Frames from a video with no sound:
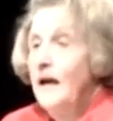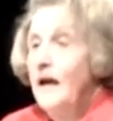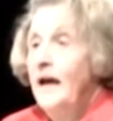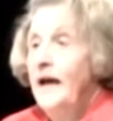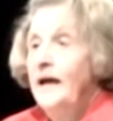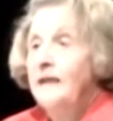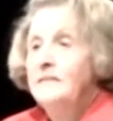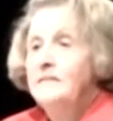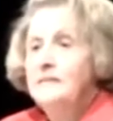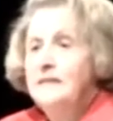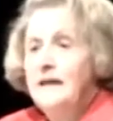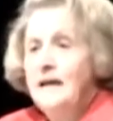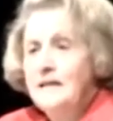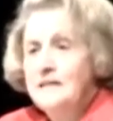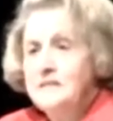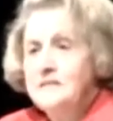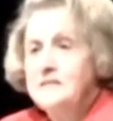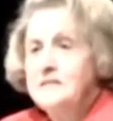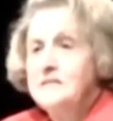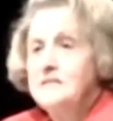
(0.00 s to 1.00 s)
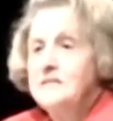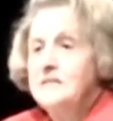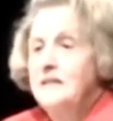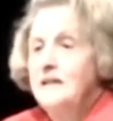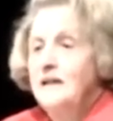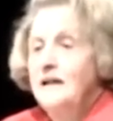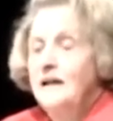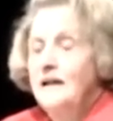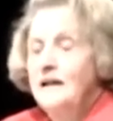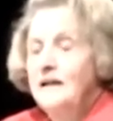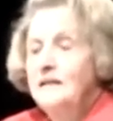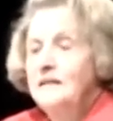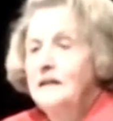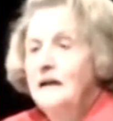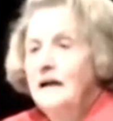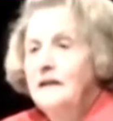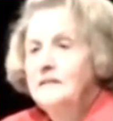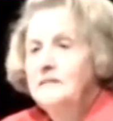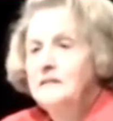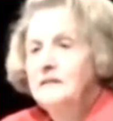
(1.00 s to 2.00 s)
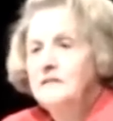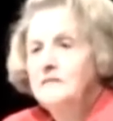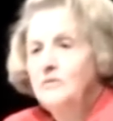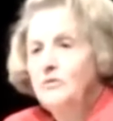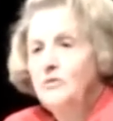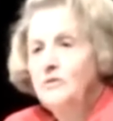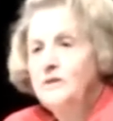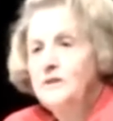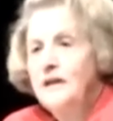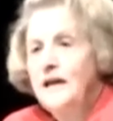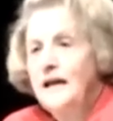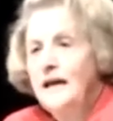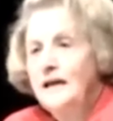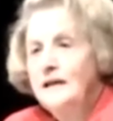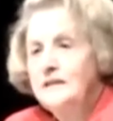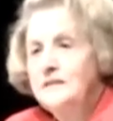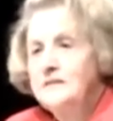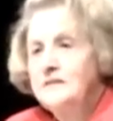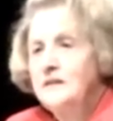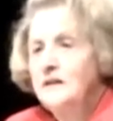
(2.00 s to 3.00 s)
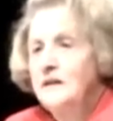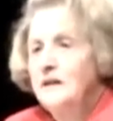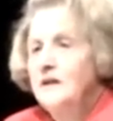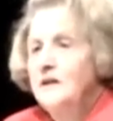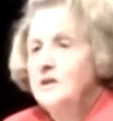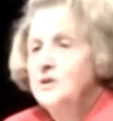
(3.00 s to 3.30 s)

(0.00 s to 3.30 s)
And yes, in 1938,